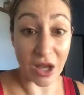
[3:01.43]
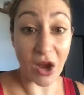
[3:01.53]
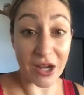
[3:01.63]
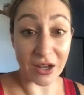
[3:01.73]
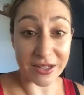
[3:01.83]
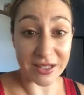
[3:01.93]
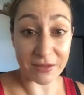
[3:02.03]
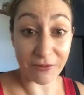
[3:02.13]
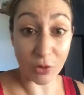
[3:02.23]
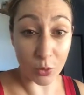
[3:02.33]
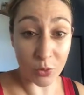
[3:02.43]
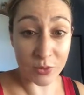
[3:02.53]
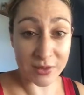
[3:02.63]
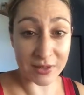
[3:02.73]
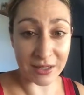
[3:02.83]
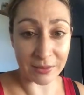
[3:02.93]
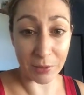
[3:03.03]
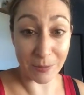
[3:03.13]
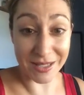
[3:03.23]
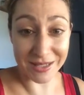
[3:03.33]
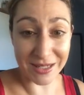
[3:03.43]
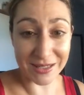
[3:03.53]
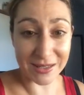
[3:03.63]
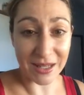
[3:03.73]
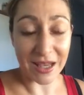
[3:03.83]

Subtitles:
highlighted flaws in my business,